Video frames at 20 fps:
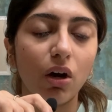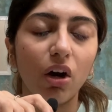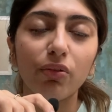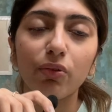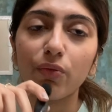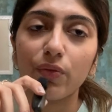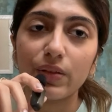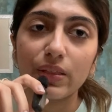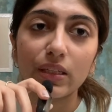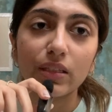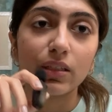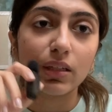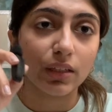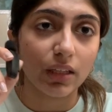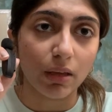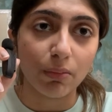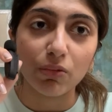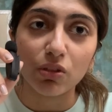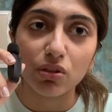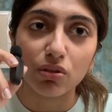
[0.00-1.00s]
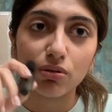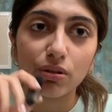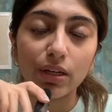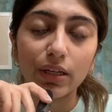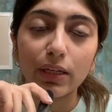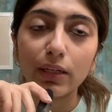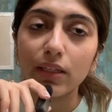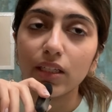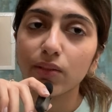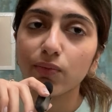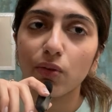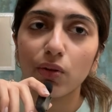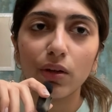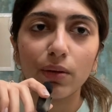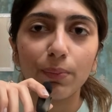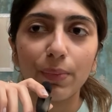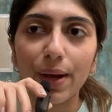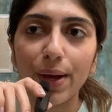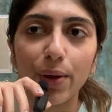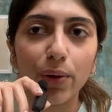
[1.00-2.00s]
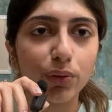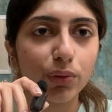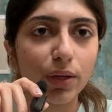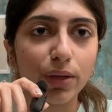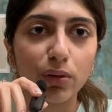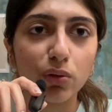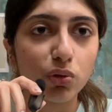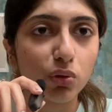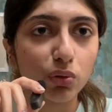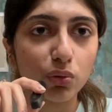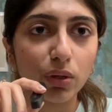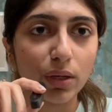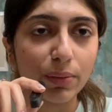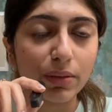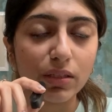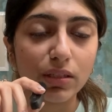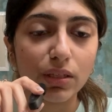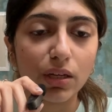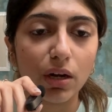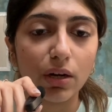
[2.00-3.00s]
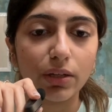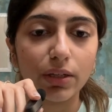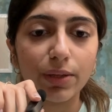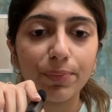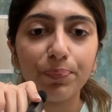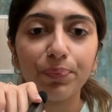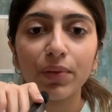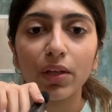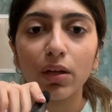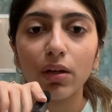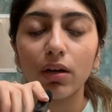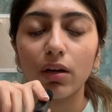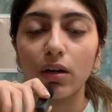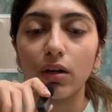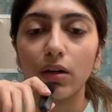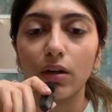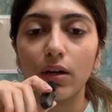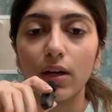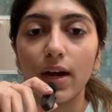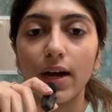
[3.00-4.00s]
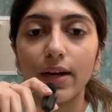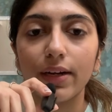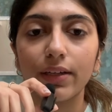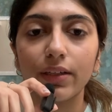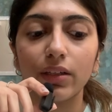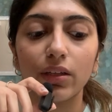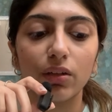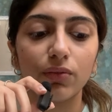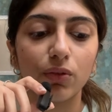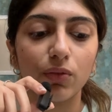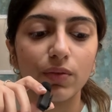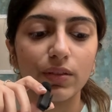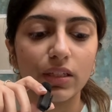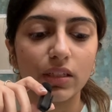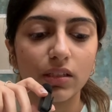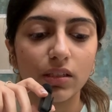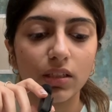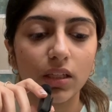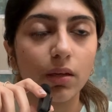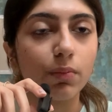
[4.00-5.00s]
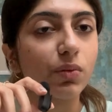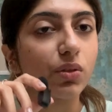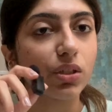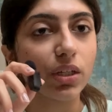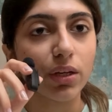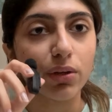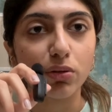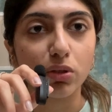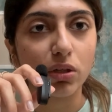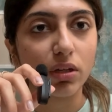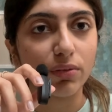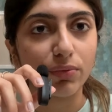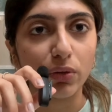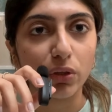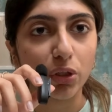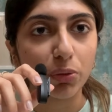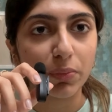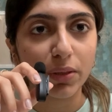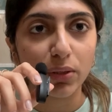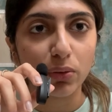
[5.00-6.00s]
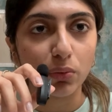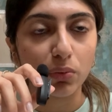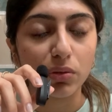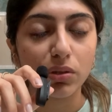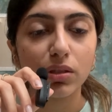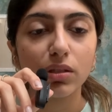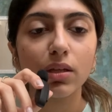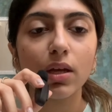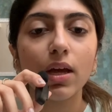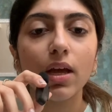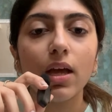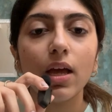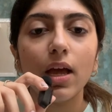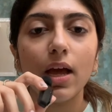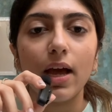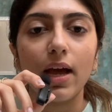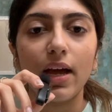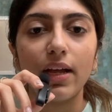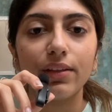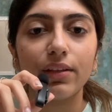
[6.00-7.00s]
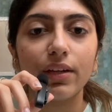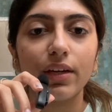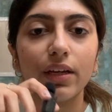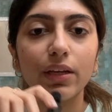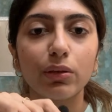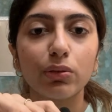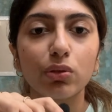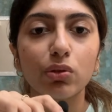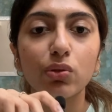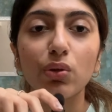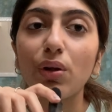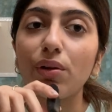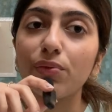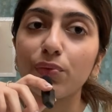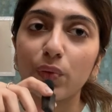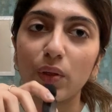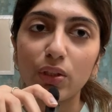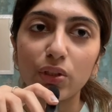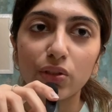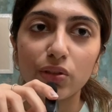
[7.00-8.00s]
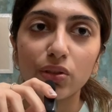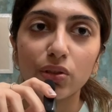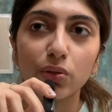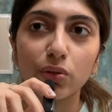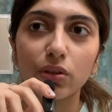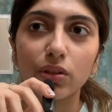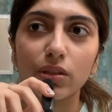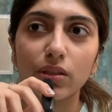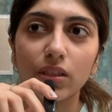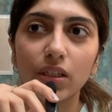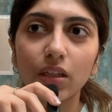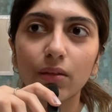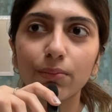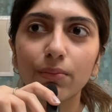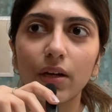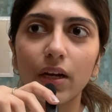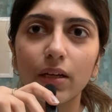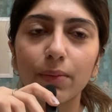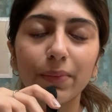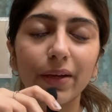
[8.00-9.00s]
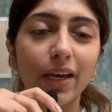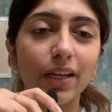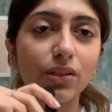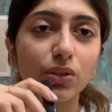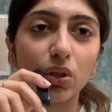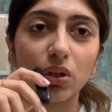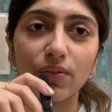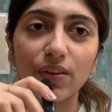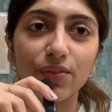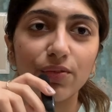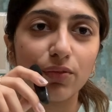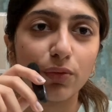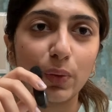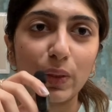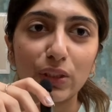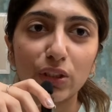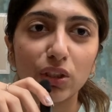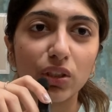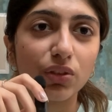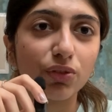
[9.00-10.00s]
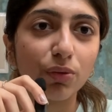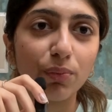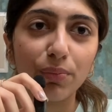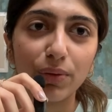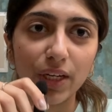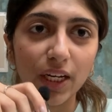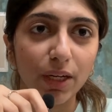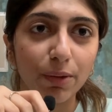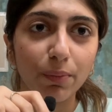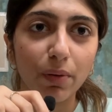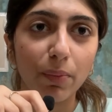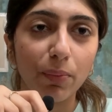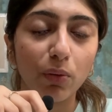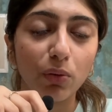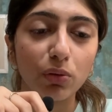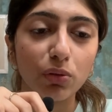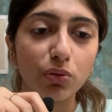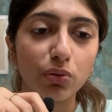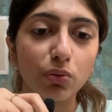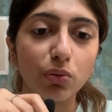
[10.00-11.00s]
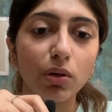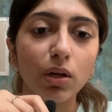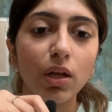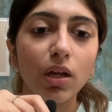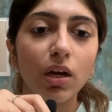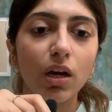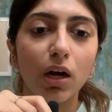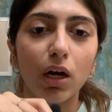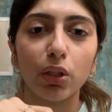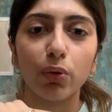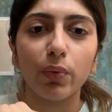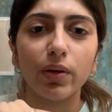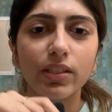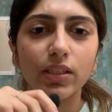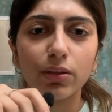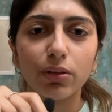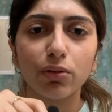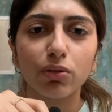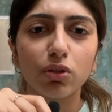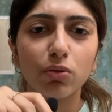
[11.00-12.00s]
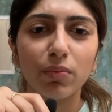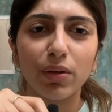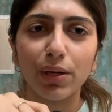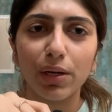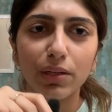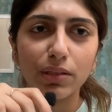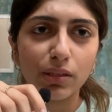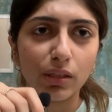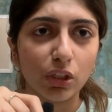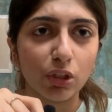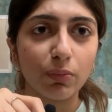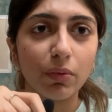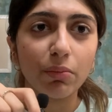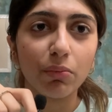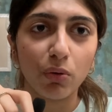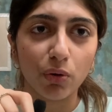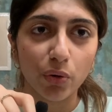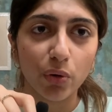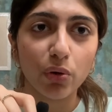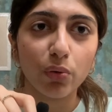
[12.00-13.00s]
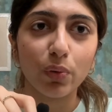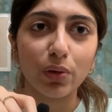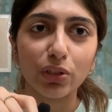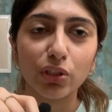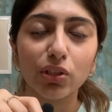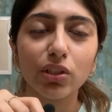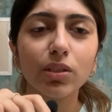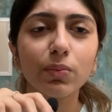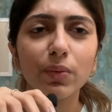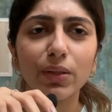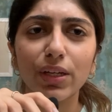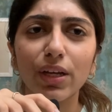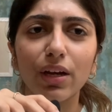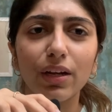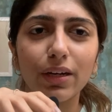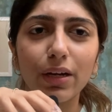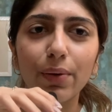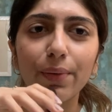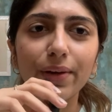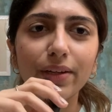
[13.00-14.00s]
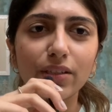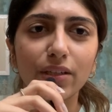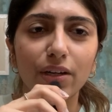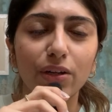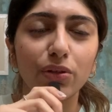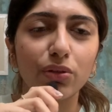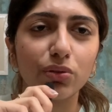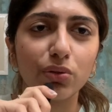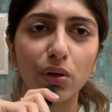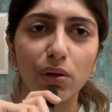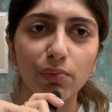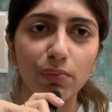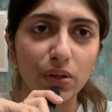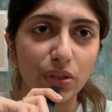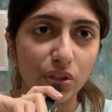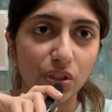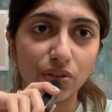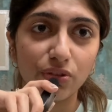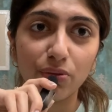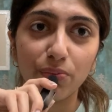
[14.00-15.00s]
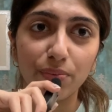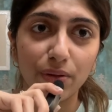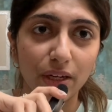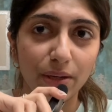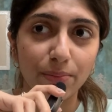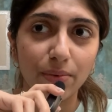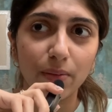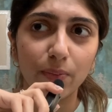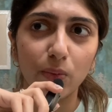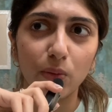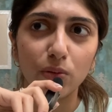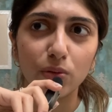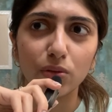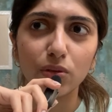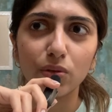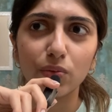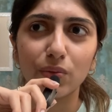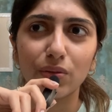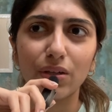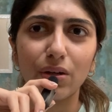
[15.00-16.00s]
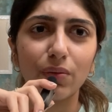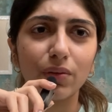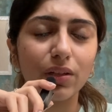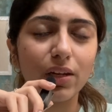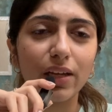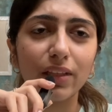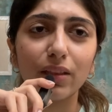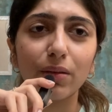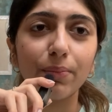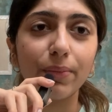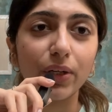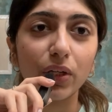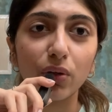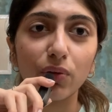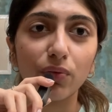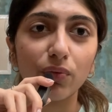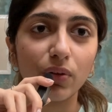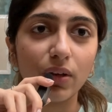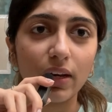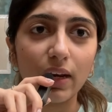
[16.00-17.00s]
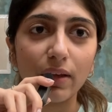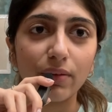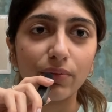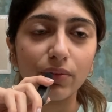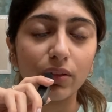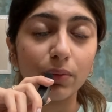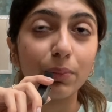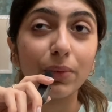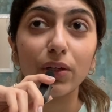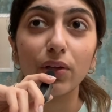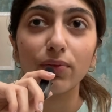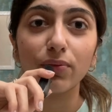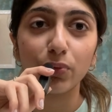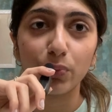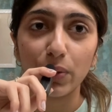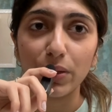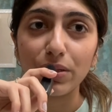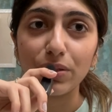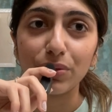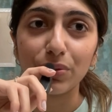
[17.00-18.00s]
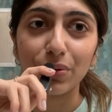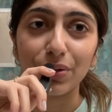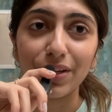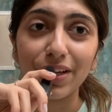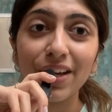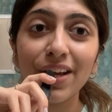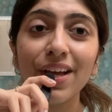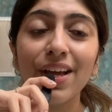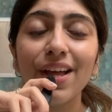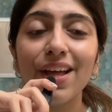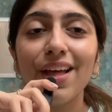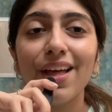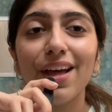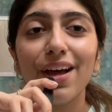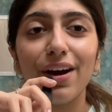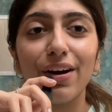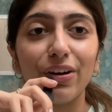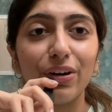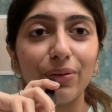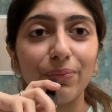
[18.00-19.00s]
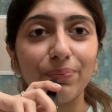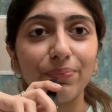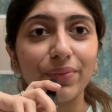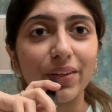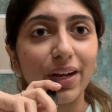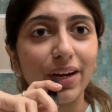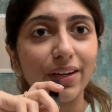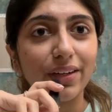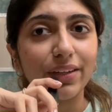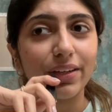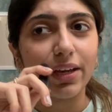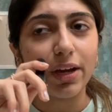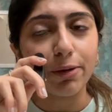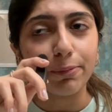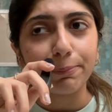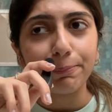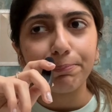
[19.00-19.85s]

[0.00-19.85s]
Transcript: for physics and chemistry. At least for bio I used to do NCERT, and for physics and chemistry I used to refer to my notes, and then I used to solve questions. So this time I began solving questions from NEET prep also. Otherwise I used to mainly stick to my module questions, but yeah, now I started to solve questions from NEET prep also. This was around like the mid of 12th, sorry. And yeah,